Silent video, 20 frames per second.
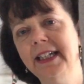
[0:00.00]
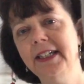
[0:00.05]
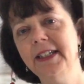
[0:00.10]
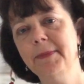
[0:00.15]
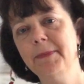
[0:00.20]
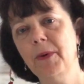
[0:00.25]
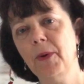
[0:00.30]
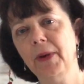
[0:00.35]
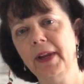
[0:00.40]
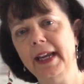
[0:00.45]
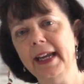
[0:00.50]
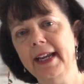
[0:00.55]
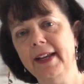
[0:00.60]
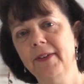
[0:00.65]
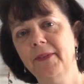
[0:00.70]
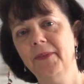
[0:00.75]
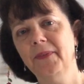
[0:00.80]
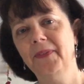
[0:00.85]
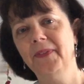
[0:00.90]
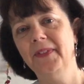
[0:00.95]
his pocket.
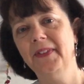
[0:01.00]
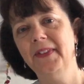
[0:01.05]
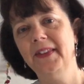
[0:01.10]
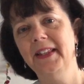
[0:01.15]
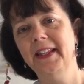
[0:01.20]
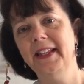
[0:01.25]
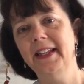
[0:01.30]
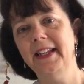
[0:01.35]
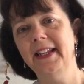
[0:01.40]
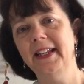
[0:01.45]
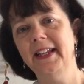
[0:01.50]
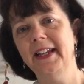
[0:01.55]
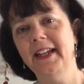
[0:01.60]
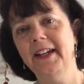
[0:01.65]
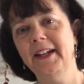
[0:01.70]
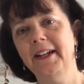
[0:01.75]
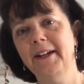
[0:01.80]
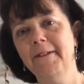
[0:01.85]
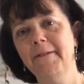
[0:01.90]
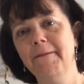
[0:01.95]
Yeah.